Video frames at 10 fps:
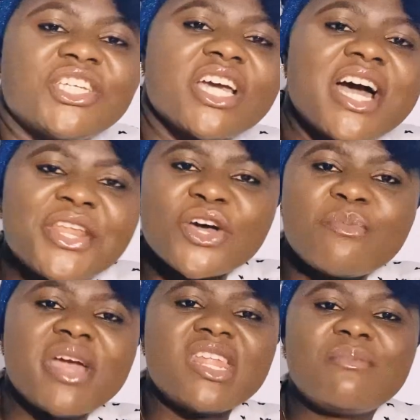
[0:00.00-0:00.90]
channel.
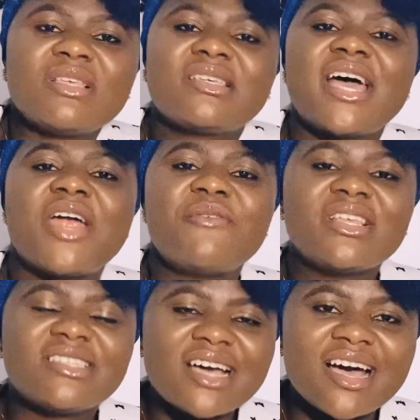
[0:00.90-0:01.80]
My name is
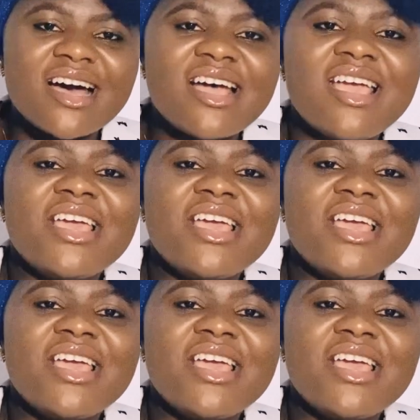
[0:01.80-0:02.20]
Harida.